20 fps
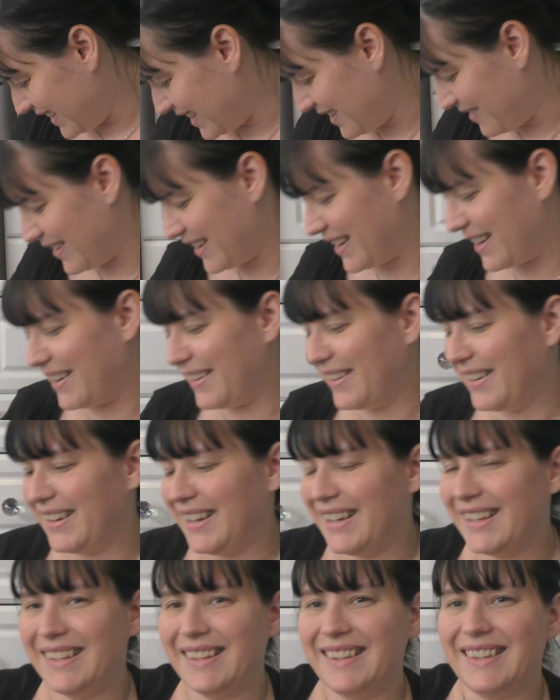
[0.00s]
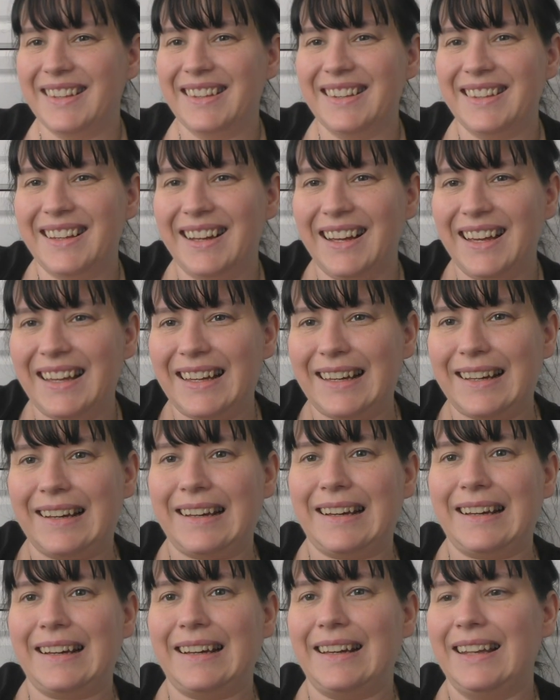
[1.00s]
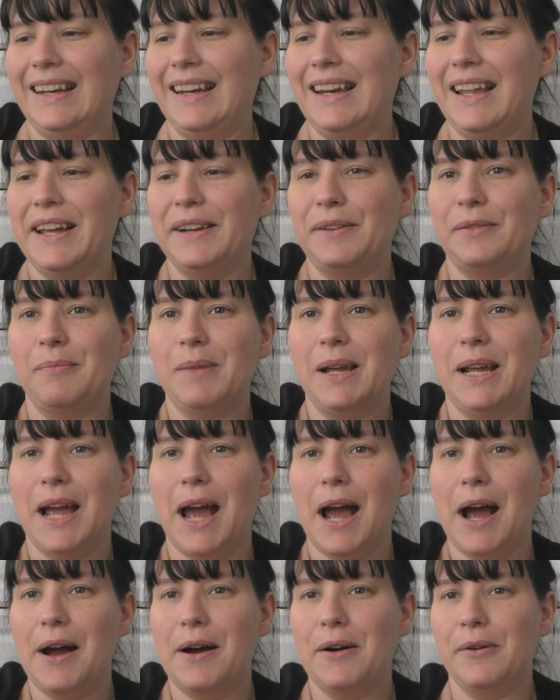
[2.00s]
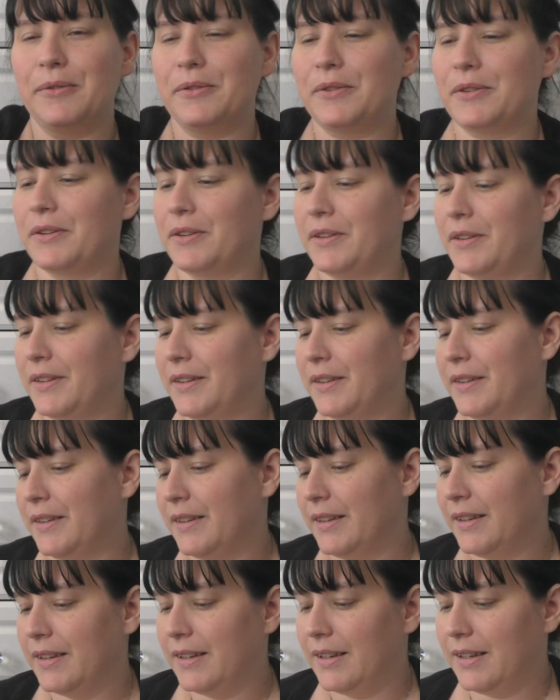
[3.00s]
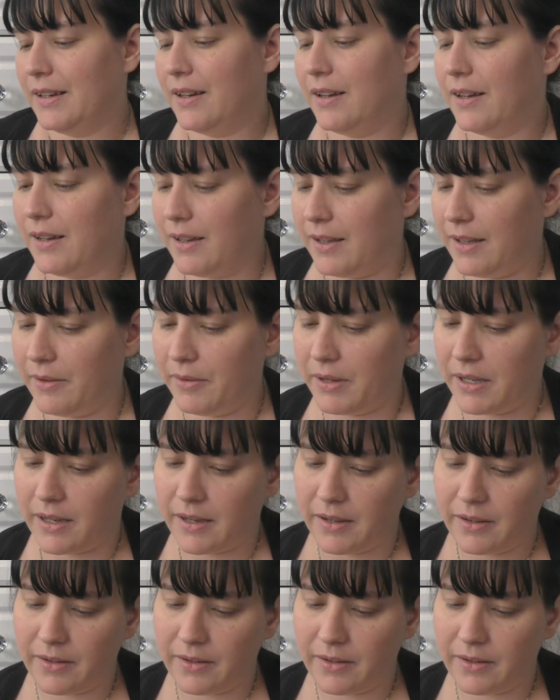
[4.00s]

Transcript: there we go, look, it's, it's like, let me out. There we go.